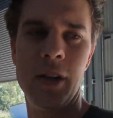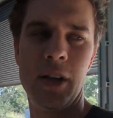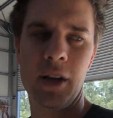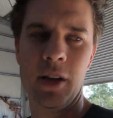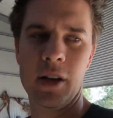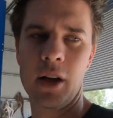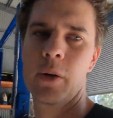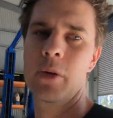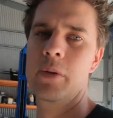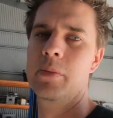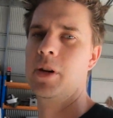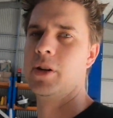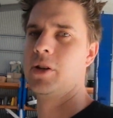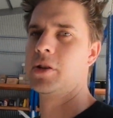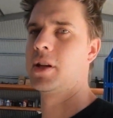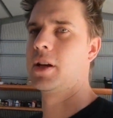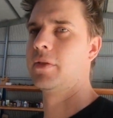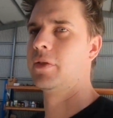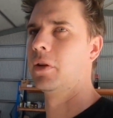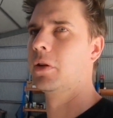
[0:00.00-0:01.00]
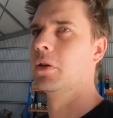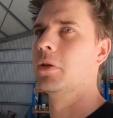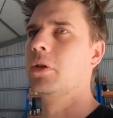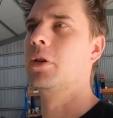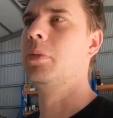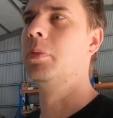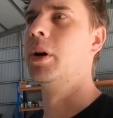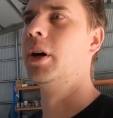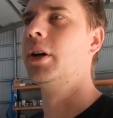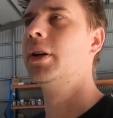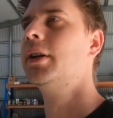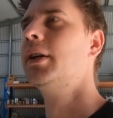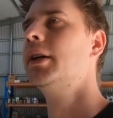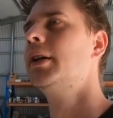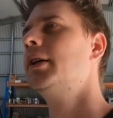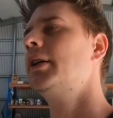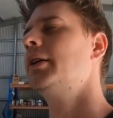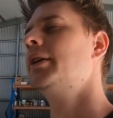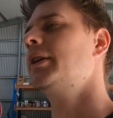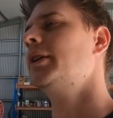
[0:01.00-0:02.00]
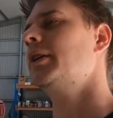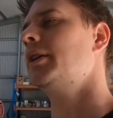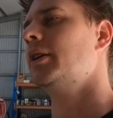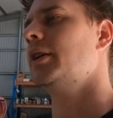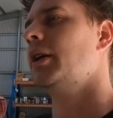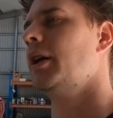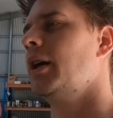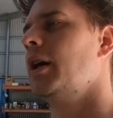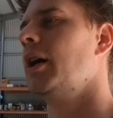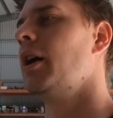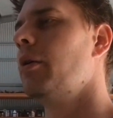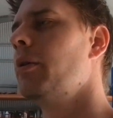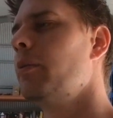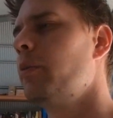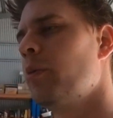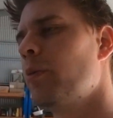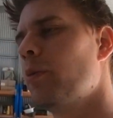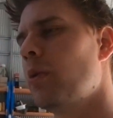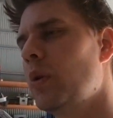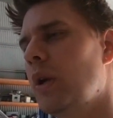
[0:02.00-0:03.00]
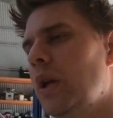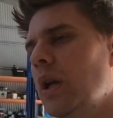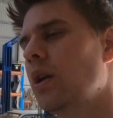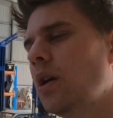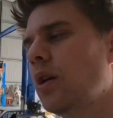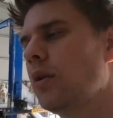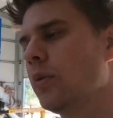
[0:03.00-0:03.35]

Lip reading: I wouldn't mind just having a look, but well, we don't know.